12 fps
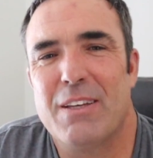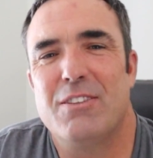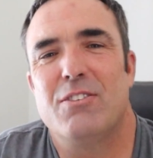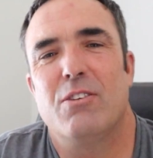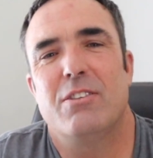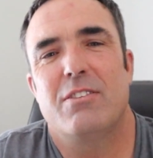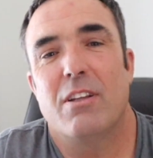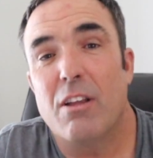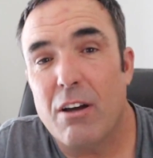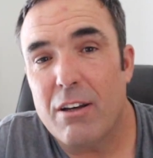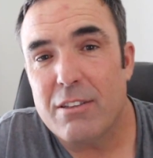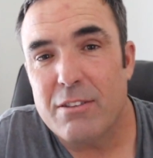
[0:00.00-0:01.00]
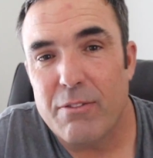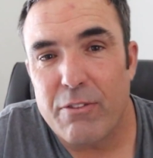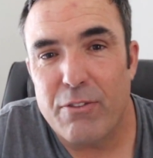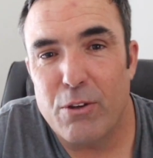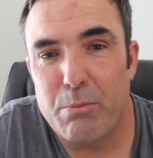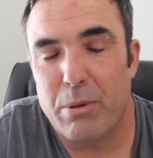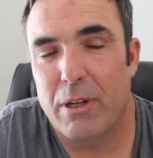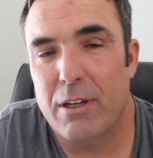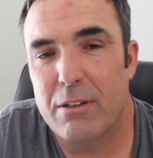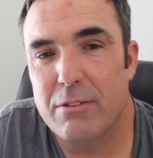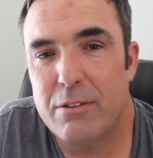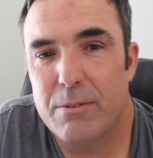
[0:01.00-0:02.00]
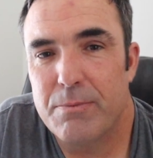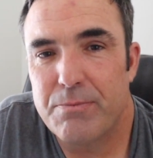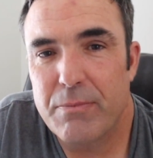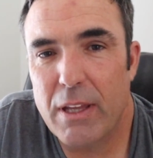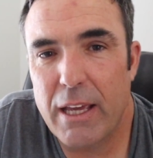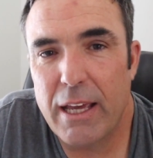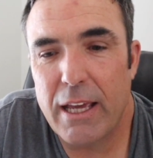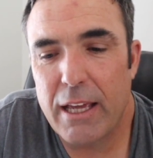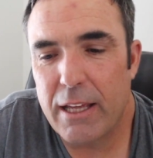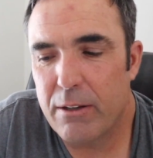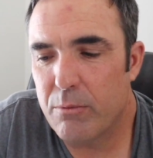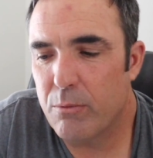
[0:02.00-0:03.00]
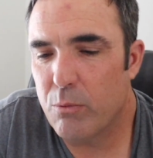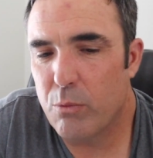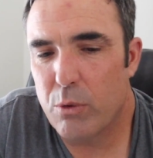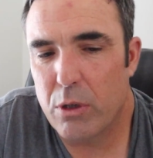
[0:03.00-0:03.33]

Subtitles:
So it's a loss of a few pounds, and